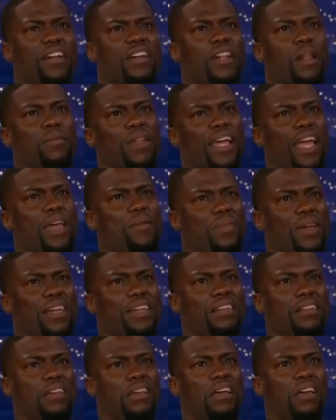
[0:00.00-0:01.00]
And I'm like, hey,
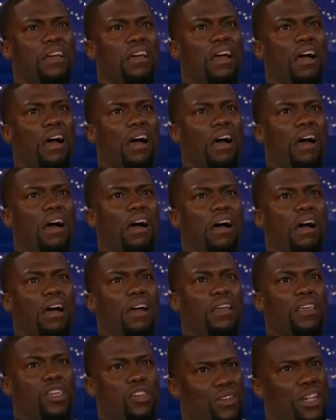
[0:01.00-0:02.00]
man,
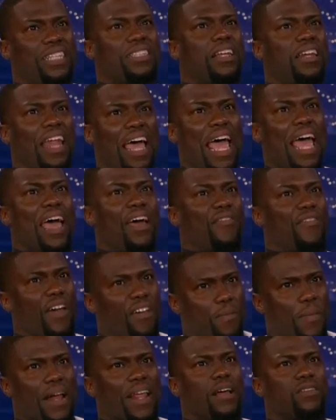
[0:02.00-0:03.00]
you need to laugh.
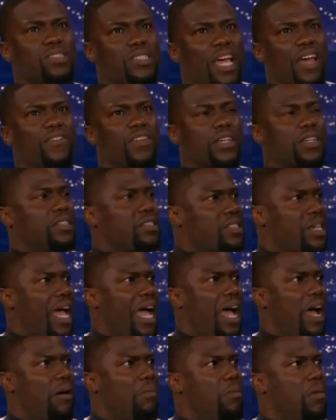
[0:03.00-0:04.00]
Everybody else is having a good
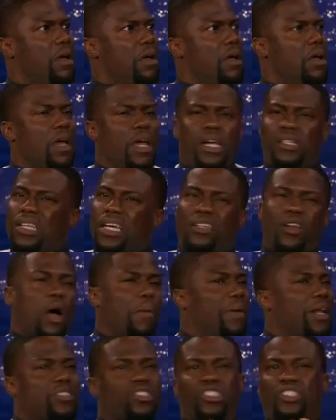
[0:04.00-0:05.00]
time. He's like, no,
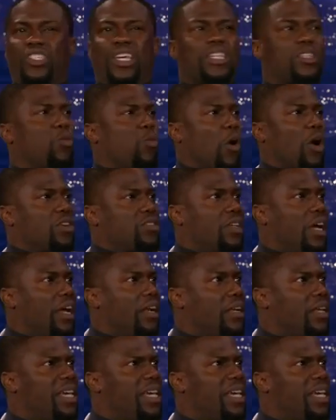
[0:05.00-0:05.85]
man, let's just get the work done.